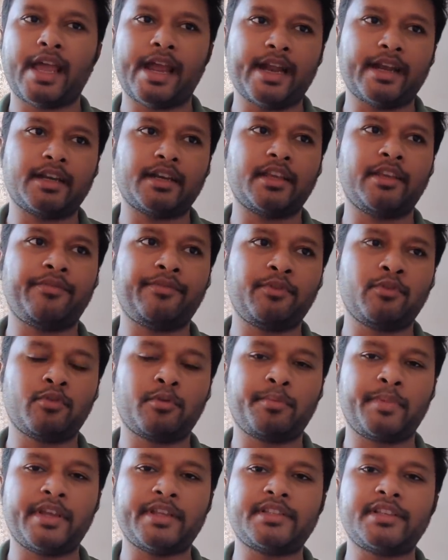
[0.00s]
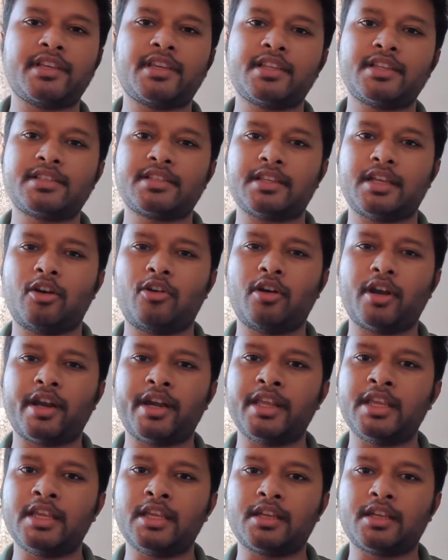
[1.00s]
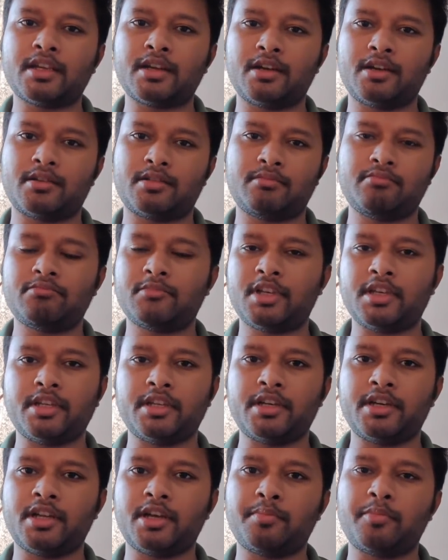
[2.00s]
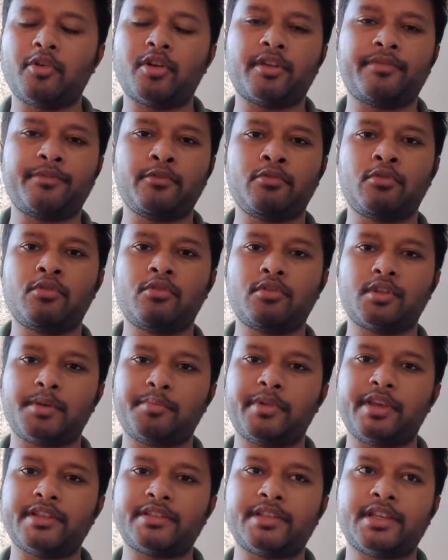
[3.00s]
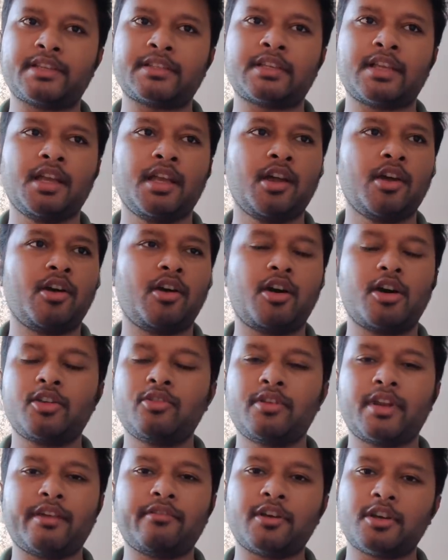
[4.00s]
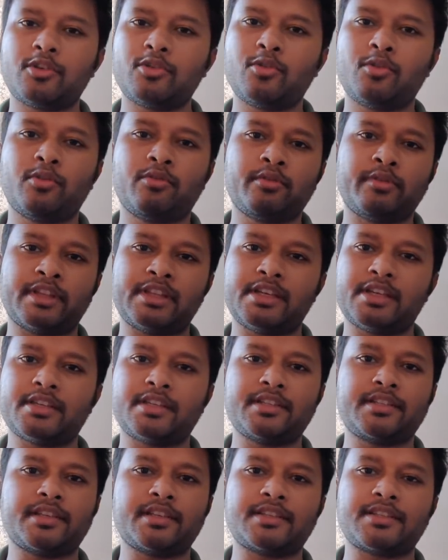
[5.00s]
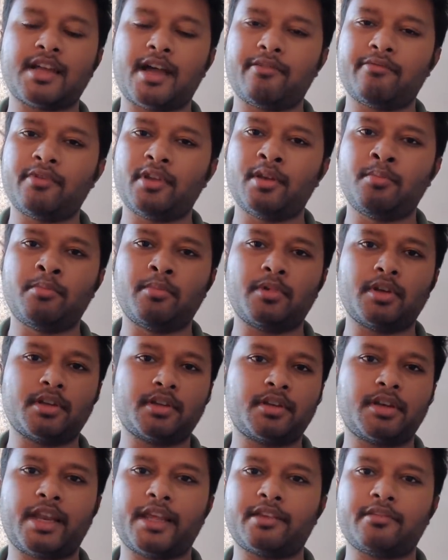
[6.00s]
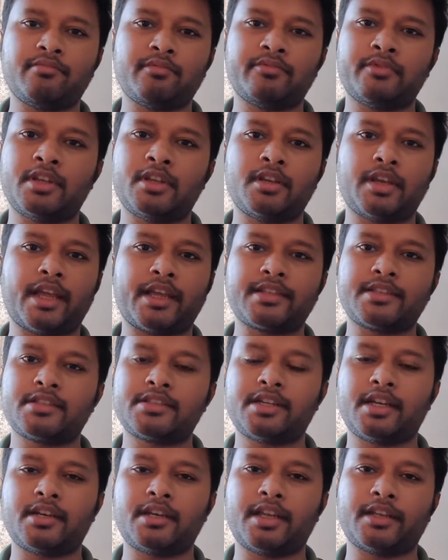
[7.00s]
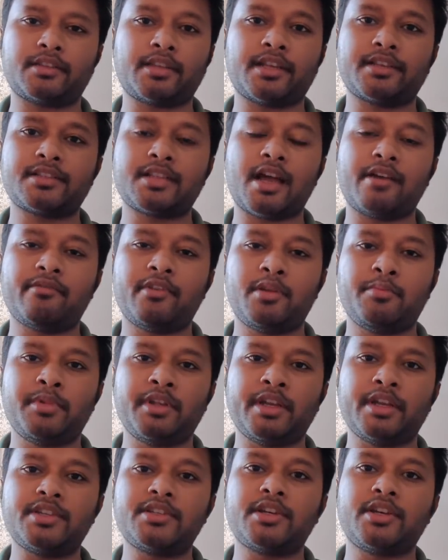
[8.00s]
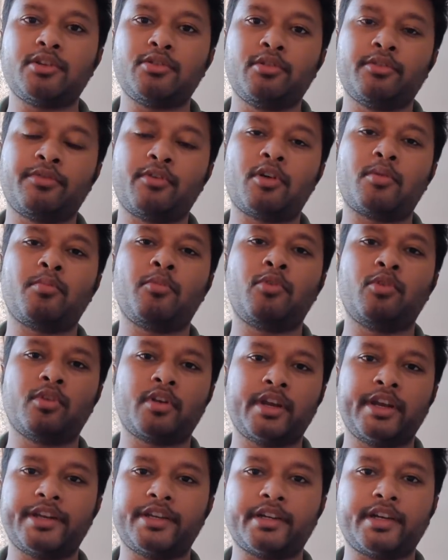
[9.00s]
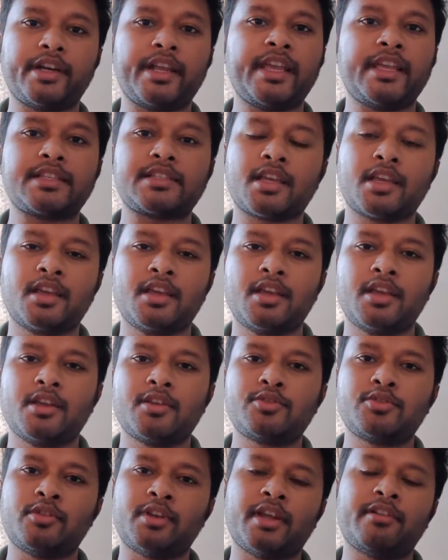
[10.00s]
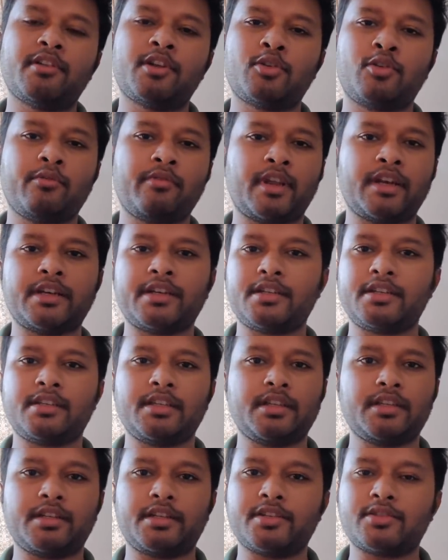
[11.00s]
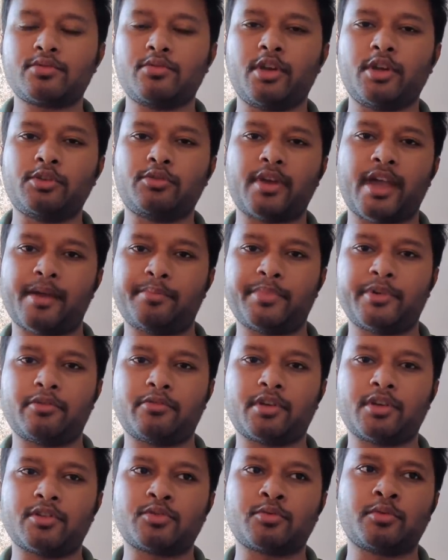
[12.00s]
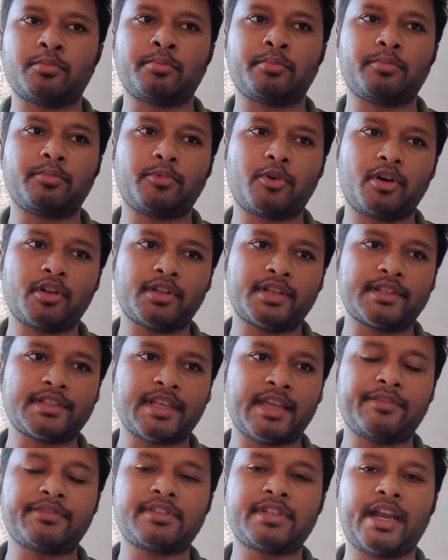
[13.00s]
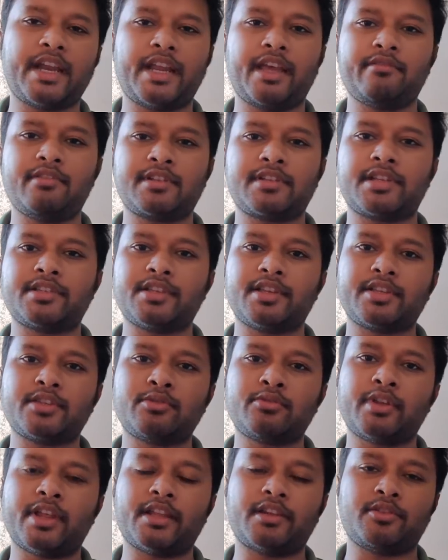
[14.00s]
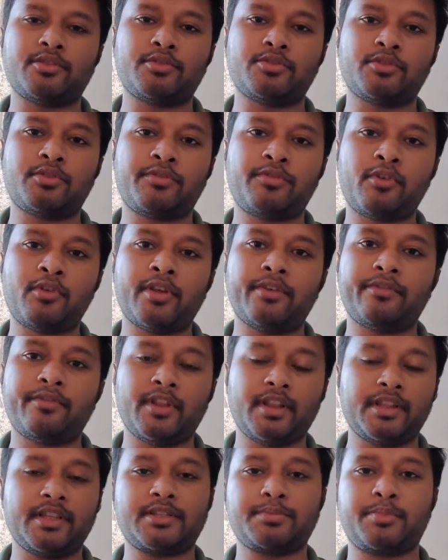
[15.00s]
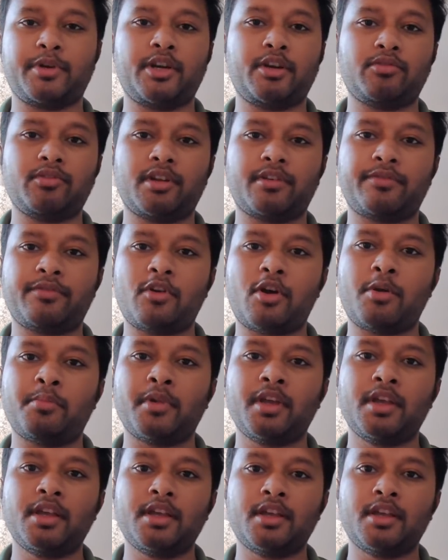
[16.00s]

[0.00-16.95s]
And if your basic is already uh, cleared up, or if you know the basics, or you never know whether this exam will like will extend, like the exam will be rescheduled for more later days. So you never know when it, it is going to happen. Okay, so on the safe side, I will suggest you that you should fill this particular form.